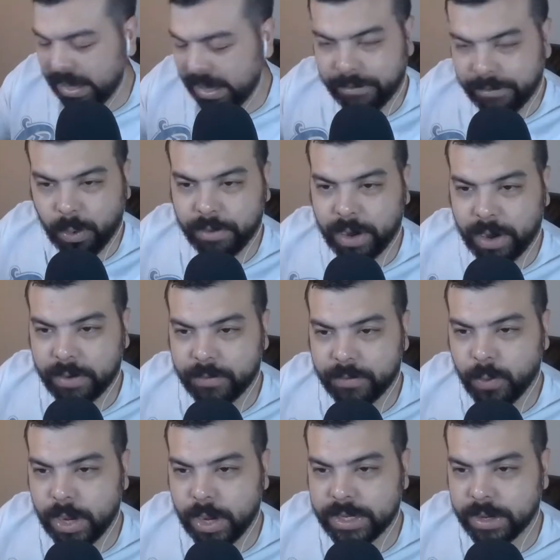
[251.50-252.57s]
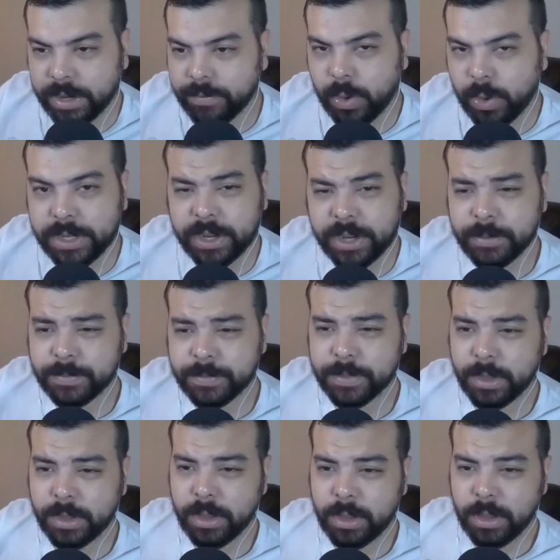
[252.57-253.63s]
four or five. Four out of ten. Four out of ten.
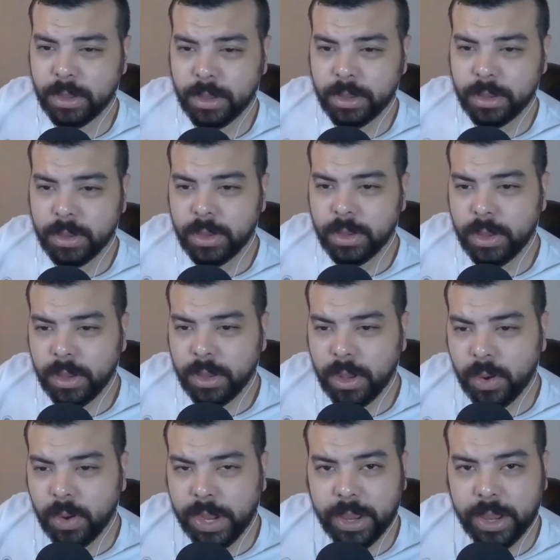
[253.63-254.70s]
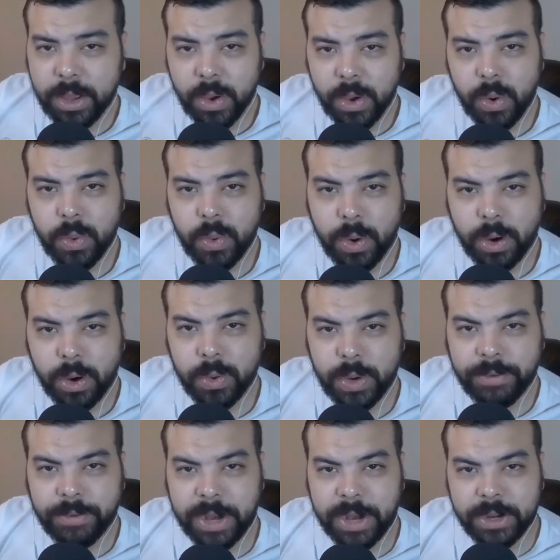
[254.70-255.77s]
Okay. Oh, oh I
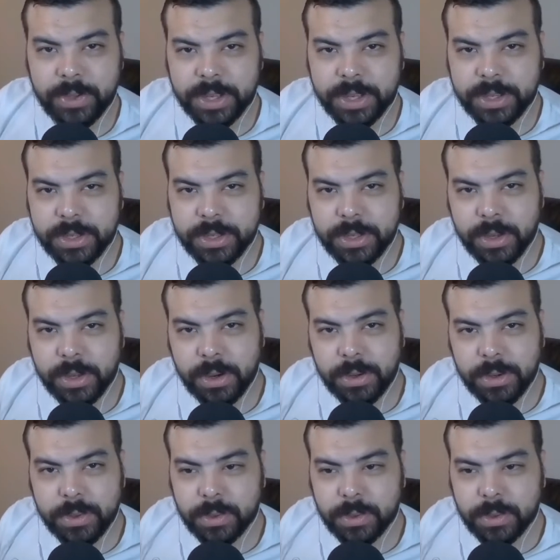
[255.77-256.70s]
forgot to do this. Oh.